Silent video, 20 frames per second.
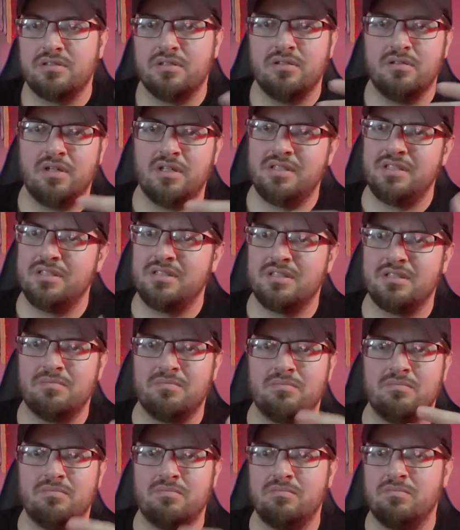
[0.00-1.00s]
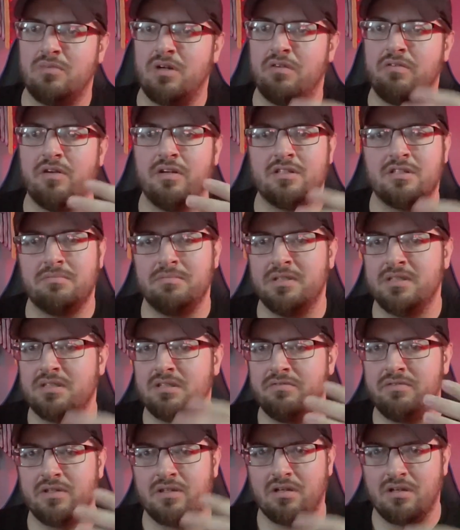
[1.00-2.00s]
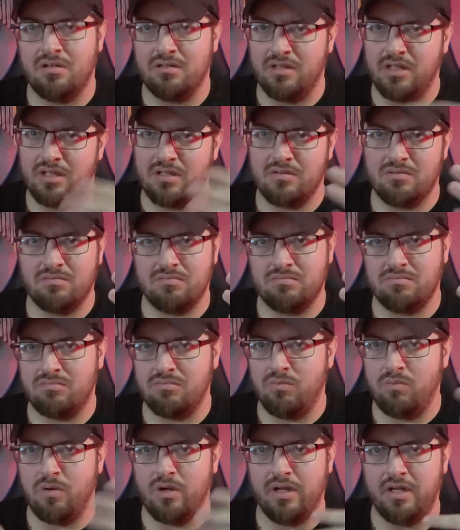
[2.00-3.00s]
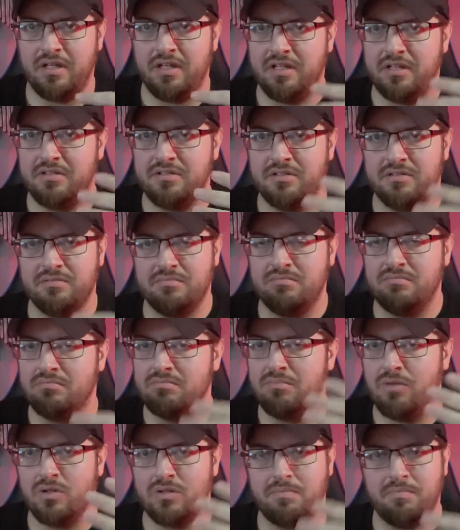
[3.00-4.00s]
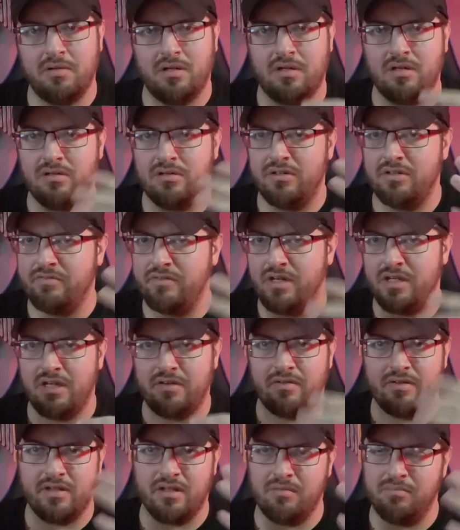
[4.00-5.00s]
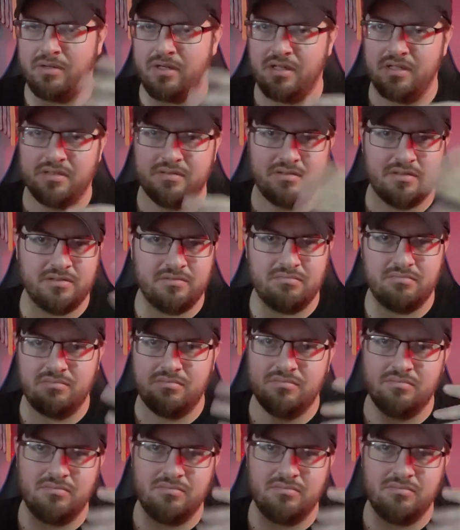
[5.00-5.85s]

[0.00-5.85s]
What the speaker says: So I did some rough estimates to figure out like what I needed to multiply or divide everything by to